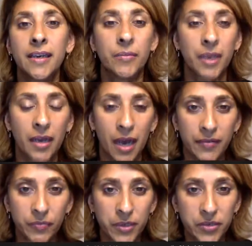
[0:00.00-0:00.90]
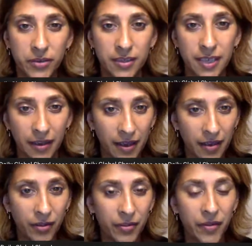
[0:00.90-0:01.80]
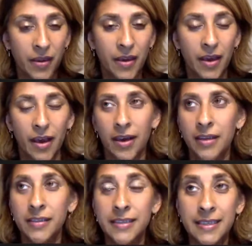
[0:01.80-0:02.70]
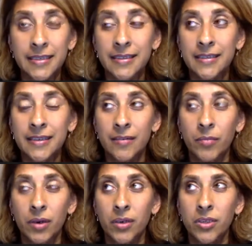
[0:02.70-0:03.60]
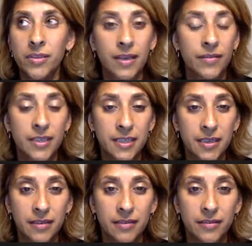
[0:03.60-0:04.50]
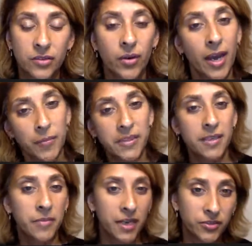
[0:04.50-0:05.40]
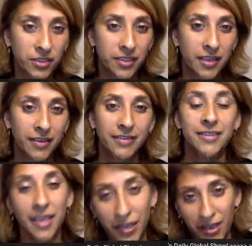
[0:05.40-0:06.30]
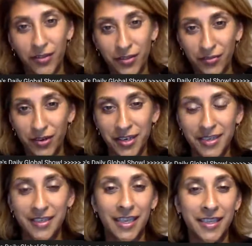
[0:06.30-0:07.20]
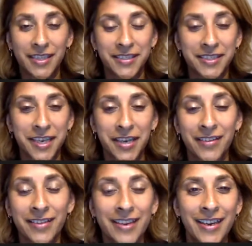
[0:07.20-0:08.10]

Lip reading: I mean, I've been doing telehealth since March 17th. So happy St. Patrick's Day, telehealth. Right? Telehealth style.